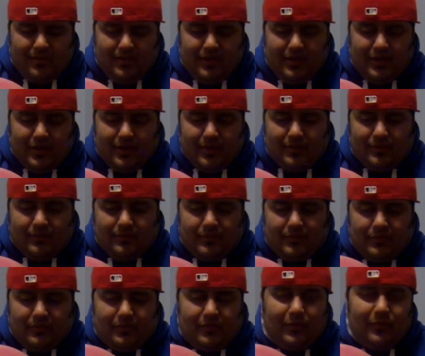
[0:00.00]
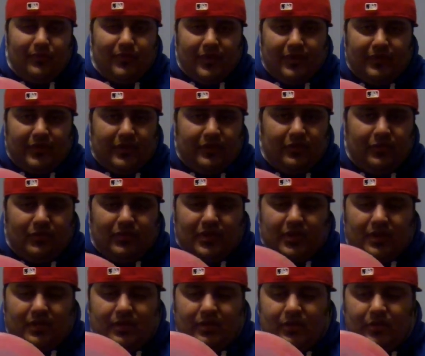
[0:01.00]
250,
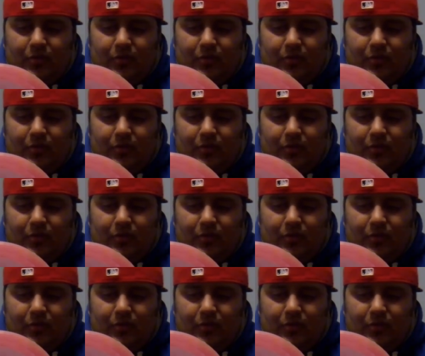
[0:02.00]
260,